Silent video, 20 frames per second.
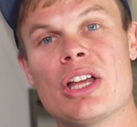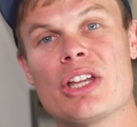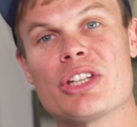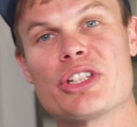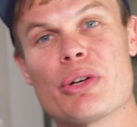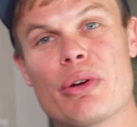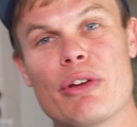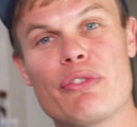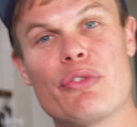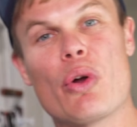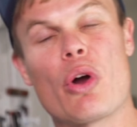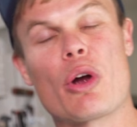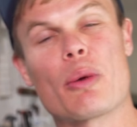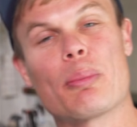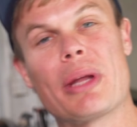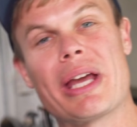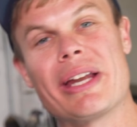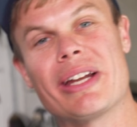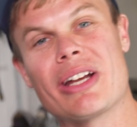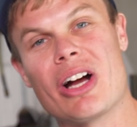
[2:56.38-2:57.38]
So if you are
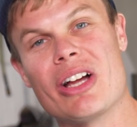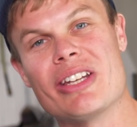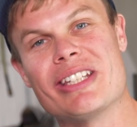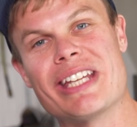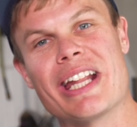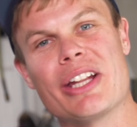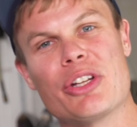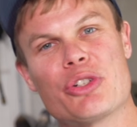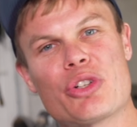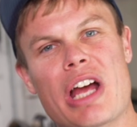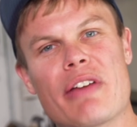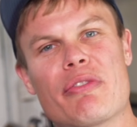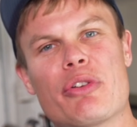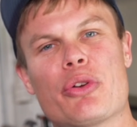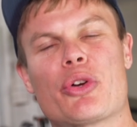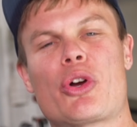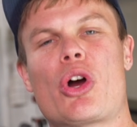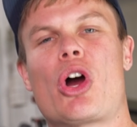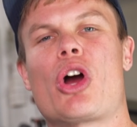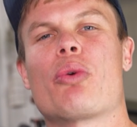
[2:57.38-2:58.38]
planning on daily driving
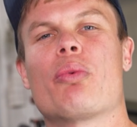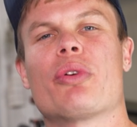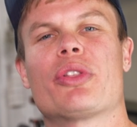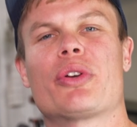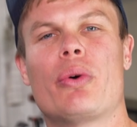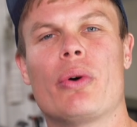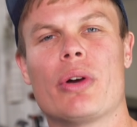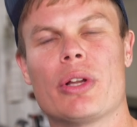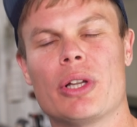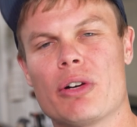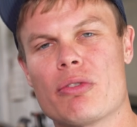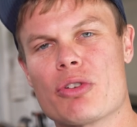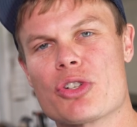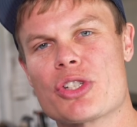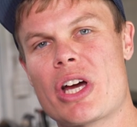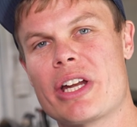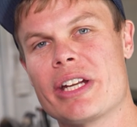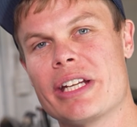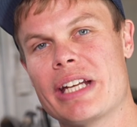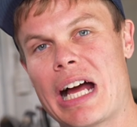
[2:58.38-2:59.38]
your car with
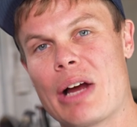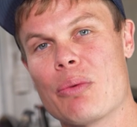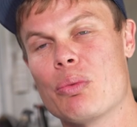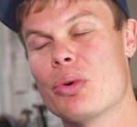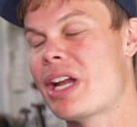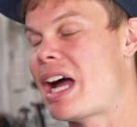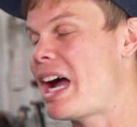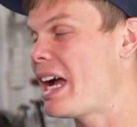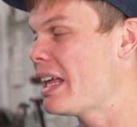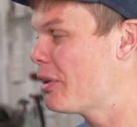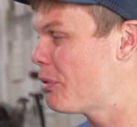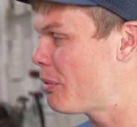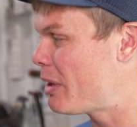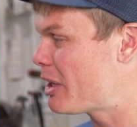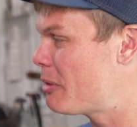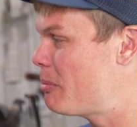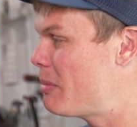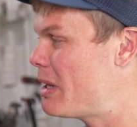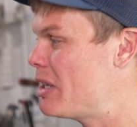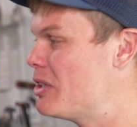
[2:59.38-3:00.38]
coilovers on it, I would highly
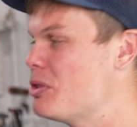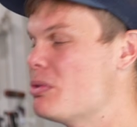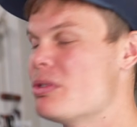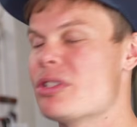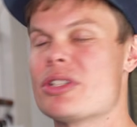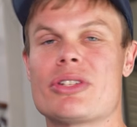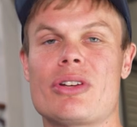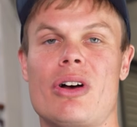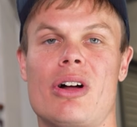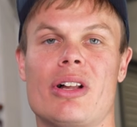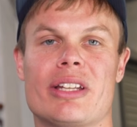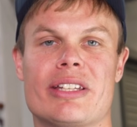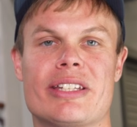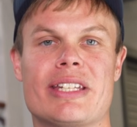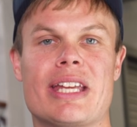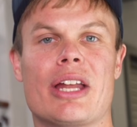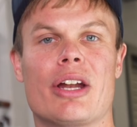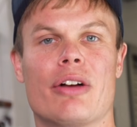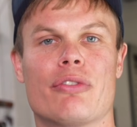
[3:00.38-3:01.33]
recommend you install a set